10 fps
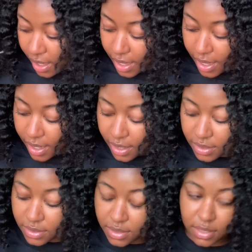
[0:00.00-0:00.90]

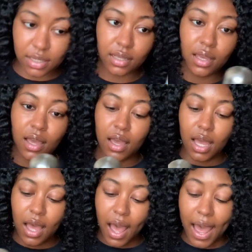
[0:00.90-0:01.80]
and
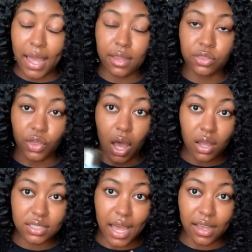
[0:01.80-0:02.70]
I
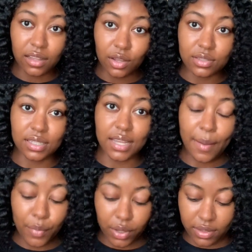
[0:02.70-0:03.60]
thought I closed the
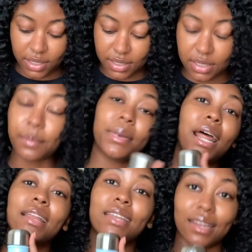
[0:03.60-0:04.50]
top on this, but
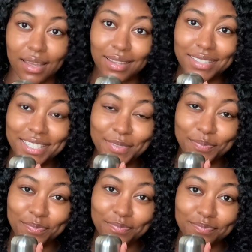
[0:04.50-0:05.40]
I didn't.
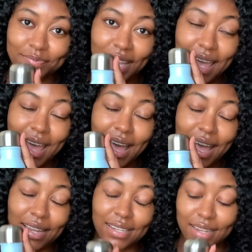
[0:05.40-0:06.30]

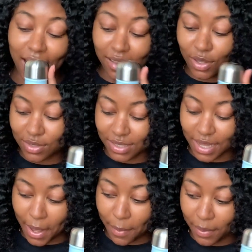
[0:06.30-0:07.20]
I did not close the
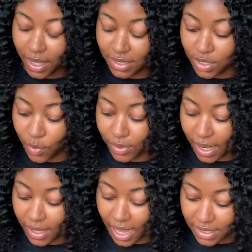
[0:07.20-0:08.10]
top. And so when I
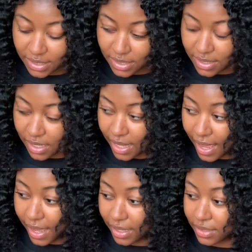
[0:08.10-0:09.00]
got to
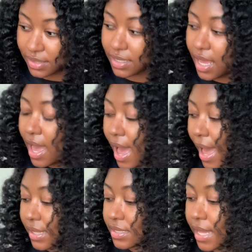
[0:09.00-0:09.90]
class,
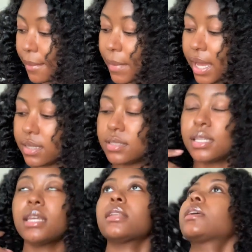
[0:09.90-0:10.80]
I sat my seat